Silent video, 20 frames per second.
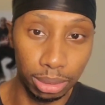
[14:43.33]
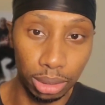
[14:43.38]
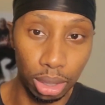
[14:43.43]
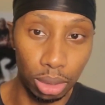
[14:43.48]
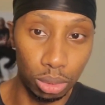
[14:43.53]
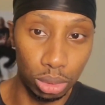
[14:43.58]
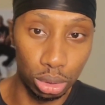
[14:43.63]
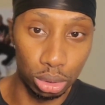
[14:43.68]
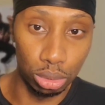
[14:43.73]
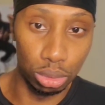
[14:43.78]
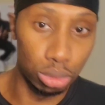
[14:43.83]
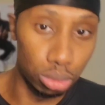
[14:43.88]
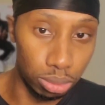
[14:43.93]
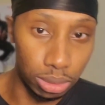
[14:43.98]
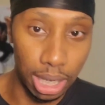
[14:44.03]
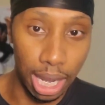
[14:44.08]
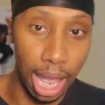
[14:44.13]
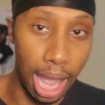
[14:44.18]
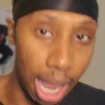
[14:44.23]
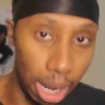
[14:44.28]
bro, you do
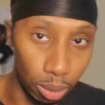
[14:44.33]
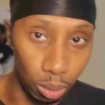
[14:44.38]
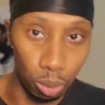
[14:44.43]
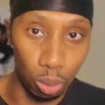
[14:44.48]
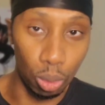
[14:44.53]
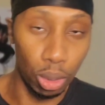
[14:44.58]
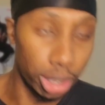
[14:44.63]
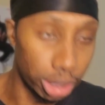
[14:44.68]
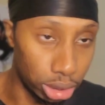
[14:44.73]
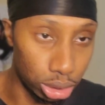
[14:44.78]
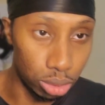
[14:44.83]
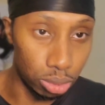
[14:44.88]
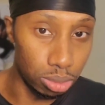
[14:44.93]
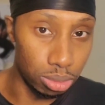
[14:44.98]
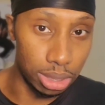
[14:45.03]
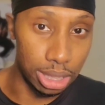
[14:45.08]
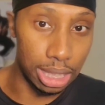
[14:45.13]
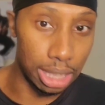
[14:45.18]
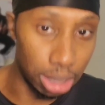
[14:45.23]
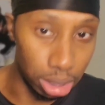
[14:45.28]
not want
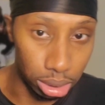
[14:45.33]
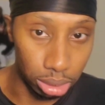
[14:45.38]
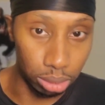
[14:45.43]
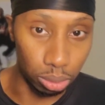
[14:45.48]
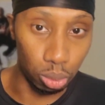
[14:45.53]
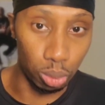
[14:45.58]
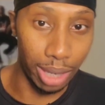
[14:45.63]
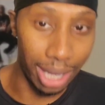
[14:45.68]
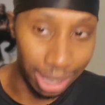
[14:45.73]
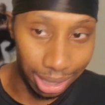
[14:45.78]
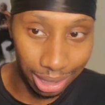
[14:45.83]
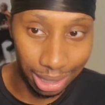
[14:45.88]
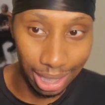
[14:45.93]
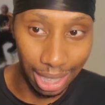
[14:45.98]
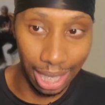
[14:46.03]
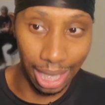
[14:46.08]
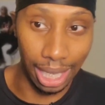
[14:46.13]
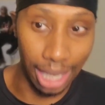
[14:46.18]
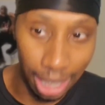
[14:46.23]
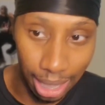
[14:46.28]
to deal with
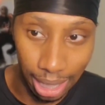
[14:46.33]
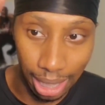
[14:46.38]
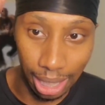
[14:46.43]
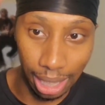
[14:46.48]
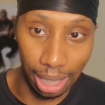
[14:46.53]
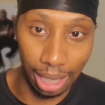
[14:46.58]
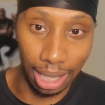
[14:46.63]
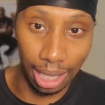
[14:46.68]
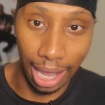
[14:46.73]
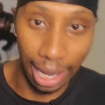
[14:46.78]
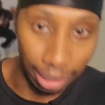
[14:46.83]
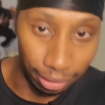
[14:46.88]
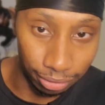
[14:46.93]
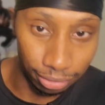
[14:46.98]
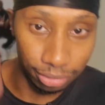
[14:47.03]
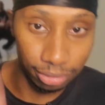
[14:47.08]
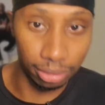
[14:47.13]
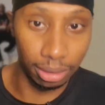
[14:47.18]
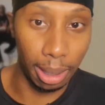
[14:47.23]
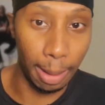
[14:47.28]
in
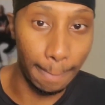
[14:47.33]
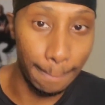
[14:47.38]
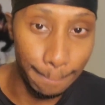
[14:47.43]
life,